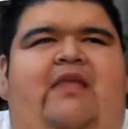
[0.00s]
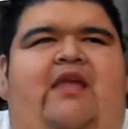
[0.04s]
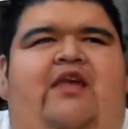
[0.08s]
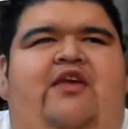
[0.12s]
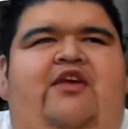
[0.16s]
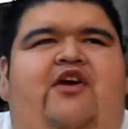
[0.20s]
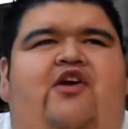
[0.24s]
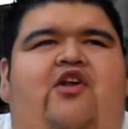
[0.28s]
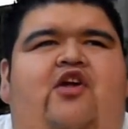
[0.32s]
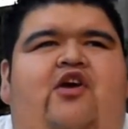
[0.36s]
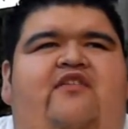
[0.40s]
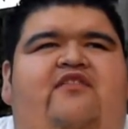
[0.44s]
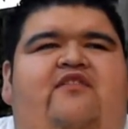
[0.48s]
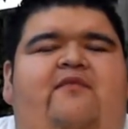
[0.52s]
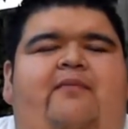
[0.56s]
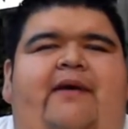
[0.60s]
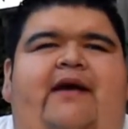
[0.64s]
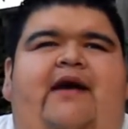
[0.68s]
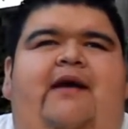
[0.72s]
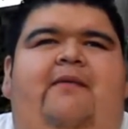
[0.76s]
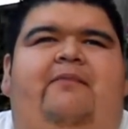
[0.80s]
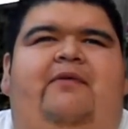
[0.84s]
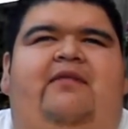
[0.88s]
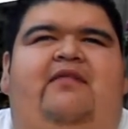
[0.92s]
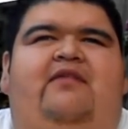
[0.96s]
you can also
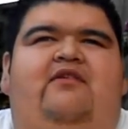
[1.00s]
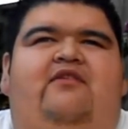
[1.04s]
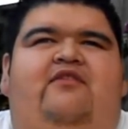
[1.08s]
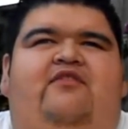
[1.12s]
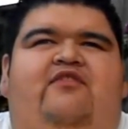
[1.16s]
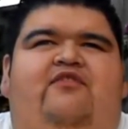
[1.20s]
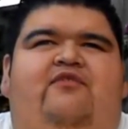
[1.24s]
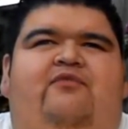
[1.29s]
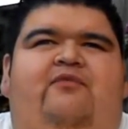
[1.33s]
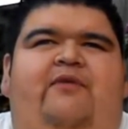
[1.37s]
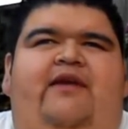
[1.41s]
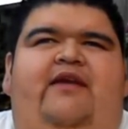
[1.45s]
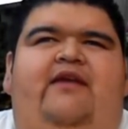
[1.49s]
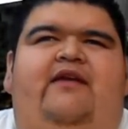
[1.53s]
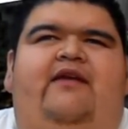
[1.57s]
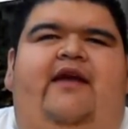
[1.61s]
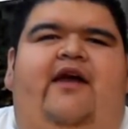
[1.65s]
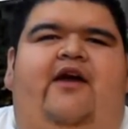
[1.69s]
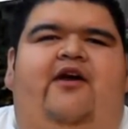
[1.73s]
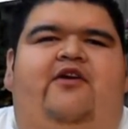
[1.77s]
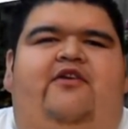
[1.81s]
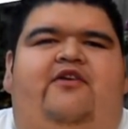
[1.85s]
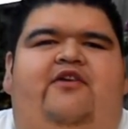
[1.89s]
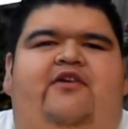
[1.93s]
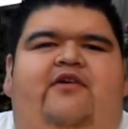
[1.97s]
pick up a little sweet
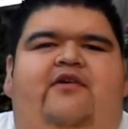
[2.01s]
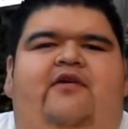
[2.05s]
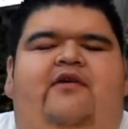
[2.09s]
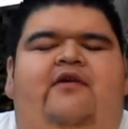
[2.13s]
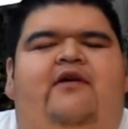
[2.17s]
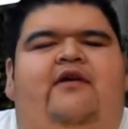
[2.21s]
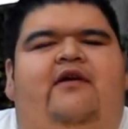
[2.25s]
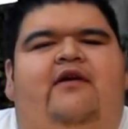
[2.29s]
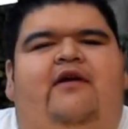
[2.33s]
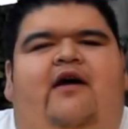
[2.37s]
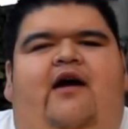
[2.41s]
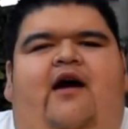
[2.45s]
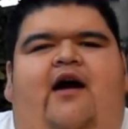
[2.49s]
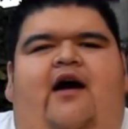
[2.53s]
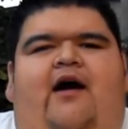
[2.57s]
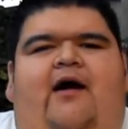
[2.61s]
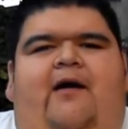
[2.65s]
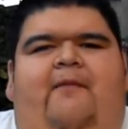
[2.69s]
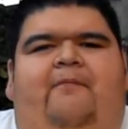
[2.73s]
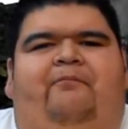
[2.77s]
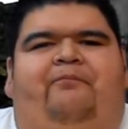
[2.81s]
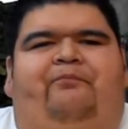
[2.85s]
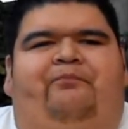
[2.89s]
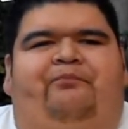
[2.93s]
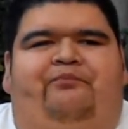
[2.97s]
character,
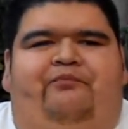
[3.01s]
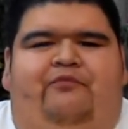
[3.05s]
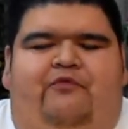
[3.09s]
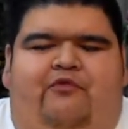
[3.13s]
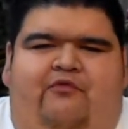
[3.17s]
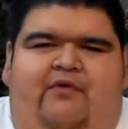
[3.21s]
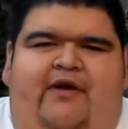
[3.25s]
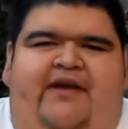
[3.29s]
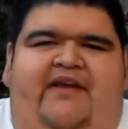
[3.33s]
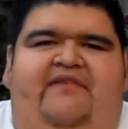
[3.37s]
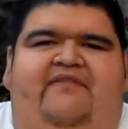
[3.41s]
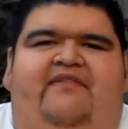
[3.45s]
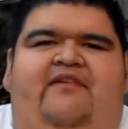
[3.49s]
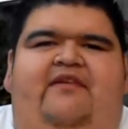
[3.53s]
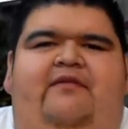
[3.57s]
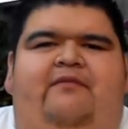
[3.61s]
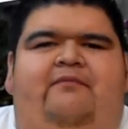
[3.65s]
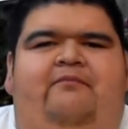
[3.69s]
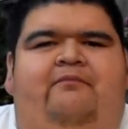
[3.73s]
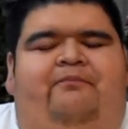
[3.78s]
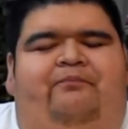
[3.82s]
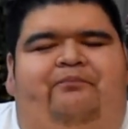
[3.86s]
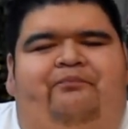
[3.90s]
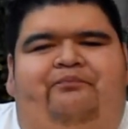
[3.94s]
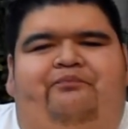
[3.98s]
um,
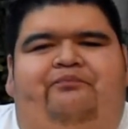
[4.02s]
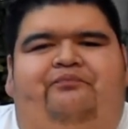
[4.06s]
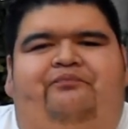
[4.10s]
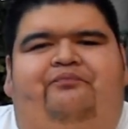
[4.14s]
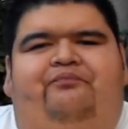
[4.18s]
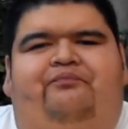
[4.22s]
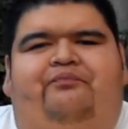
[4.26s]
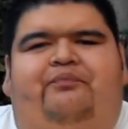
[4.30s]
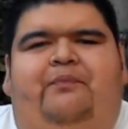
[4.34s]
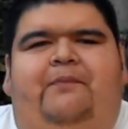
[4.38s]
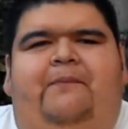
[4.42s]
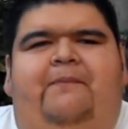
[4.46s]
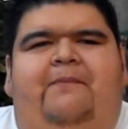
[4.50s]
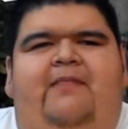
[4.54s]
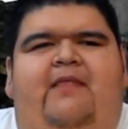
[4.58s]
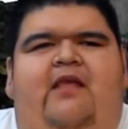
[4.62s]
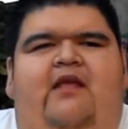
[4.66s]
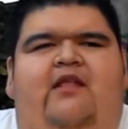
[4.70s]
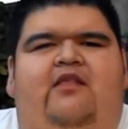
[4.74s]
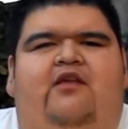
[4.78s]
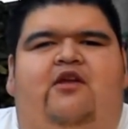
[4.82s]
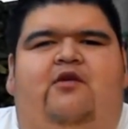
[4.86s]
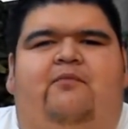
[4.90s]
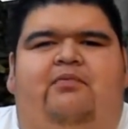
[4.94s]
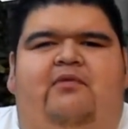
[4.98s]
raisin,
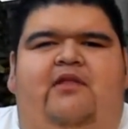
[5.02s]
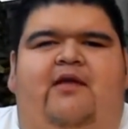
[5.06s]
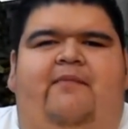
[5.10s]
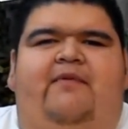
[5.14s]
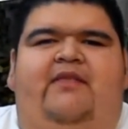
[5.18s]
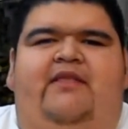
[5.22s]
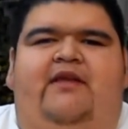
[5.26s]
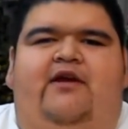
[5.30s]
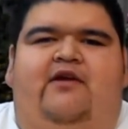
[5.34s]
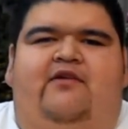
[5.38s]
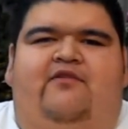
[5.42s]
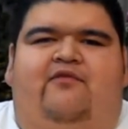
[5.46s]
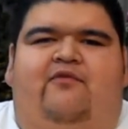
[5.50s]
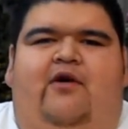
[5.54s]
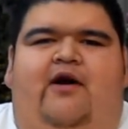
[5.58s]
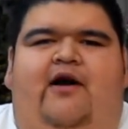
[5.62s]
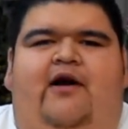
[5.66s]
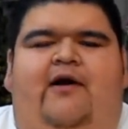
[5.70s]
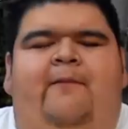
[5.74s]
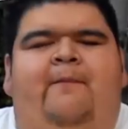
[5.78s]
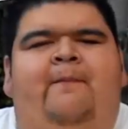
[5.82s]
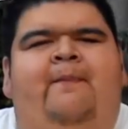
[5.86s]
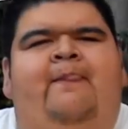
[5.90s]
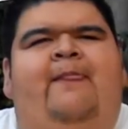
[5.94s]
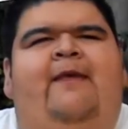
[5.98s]
a little plum in there as
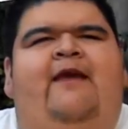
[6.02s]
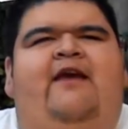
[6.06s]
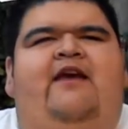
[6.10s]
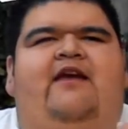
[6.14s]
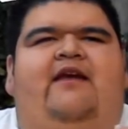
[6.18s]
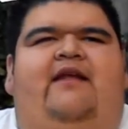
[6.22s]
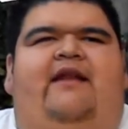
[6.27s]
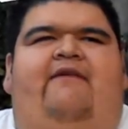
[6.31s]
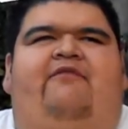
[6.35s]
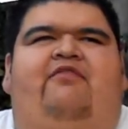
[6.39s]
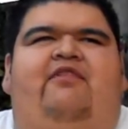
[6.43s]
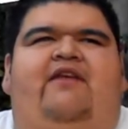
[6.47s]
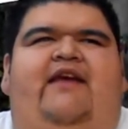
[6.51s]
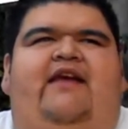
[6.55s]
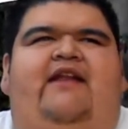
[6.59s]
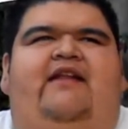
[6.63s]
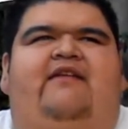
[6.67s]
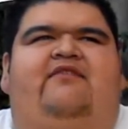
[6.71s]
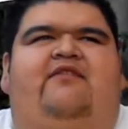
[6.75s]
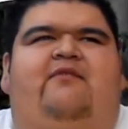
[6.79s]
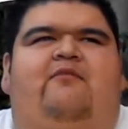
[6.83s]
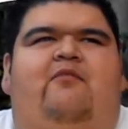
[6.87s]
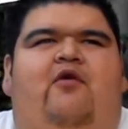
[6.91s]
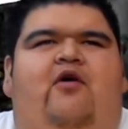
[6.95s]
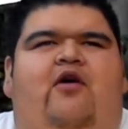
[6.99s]
well. Definitely
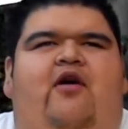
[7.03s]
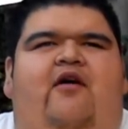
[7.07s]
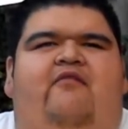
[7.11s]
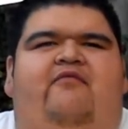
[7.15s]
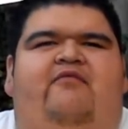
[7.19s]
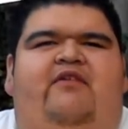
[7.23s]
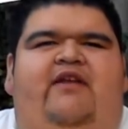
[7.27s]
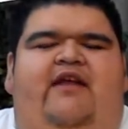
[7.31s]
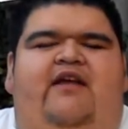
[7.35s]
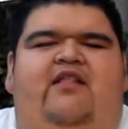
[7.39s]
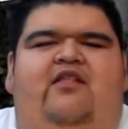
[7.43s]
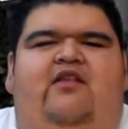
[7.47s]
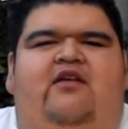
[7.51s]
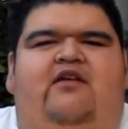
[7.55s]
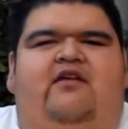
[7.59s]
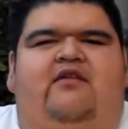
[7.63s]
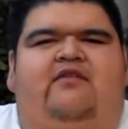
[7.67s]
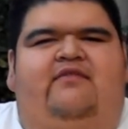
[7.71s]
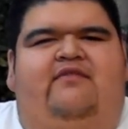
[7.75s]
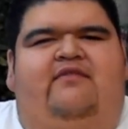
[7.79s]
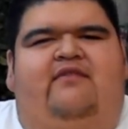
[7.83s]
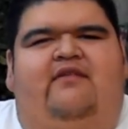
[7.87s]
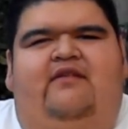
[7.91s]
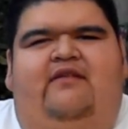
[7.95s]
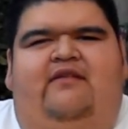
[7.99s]
getting some a uh, vanilla
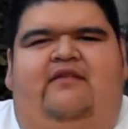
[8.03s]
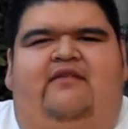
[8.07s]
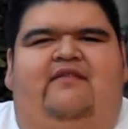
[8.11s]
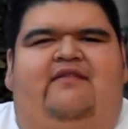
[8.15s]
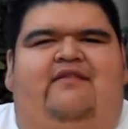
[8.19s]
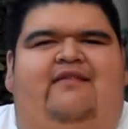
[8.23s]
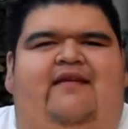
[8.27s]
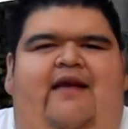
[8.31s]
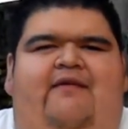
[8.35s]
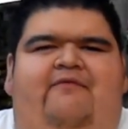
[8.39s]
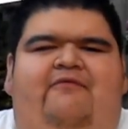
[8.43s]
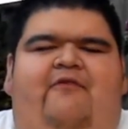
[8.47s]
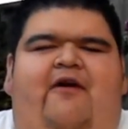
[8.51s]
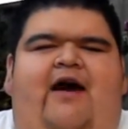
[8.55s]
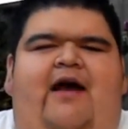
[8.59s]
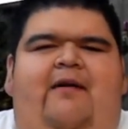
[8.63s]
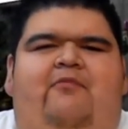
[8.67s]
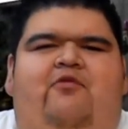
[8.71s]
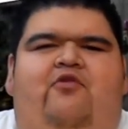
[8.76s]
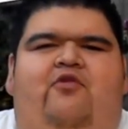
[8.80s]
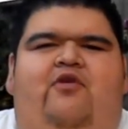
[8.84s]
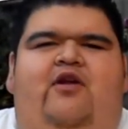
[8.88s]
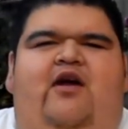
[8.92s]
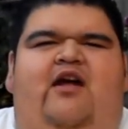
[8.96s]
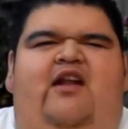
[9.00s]
type
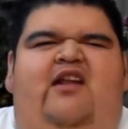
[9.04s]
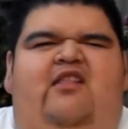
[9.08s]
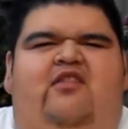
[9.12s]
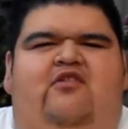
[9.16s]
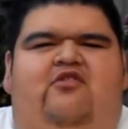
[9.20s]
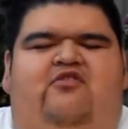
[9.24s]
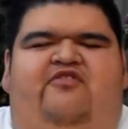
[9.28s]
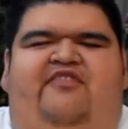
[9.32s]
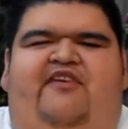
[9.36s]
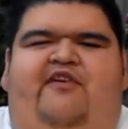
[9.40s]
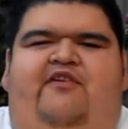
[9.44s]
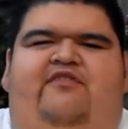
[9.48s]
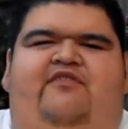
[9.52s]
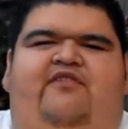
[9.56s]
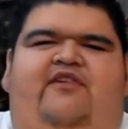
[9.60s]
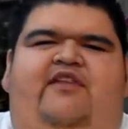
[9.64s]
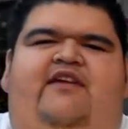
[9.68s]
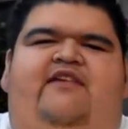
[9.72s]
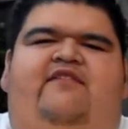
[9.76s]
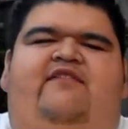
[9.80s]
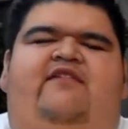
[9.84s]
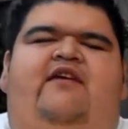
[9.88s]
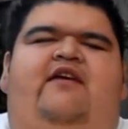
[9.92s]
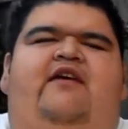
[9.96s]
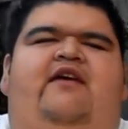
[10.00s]
vibe going on, a little
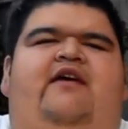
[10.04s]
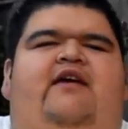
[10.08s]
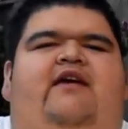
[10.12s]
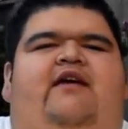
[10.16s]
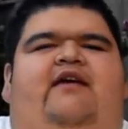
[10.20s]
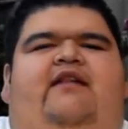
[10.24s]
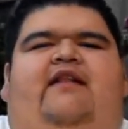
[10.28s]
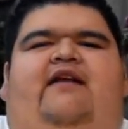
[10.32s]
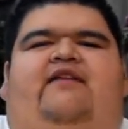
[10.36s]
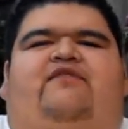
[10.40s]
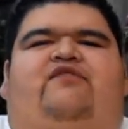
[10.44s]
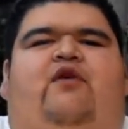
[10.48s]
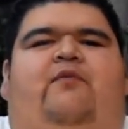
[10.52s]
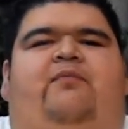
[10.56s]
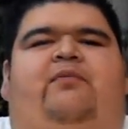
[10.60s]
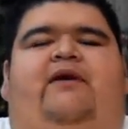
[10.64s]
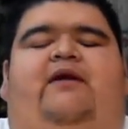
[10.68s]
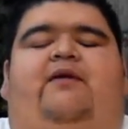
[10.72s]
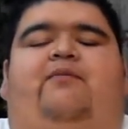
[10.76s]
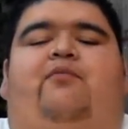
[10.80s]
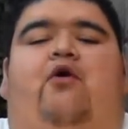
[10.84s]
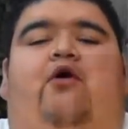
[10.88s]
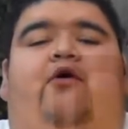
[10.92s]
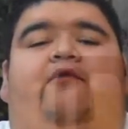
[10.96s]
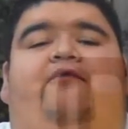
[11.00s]
toastiness. And that's all
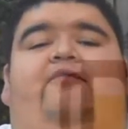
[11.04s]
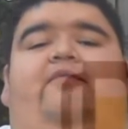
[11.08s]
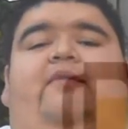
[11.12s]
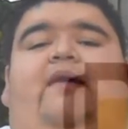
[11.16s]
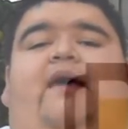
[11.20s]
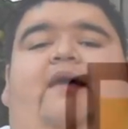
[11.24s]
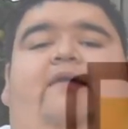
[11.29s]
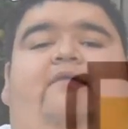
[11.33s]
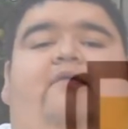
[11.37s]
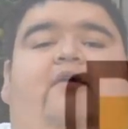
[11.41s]
playing apart from that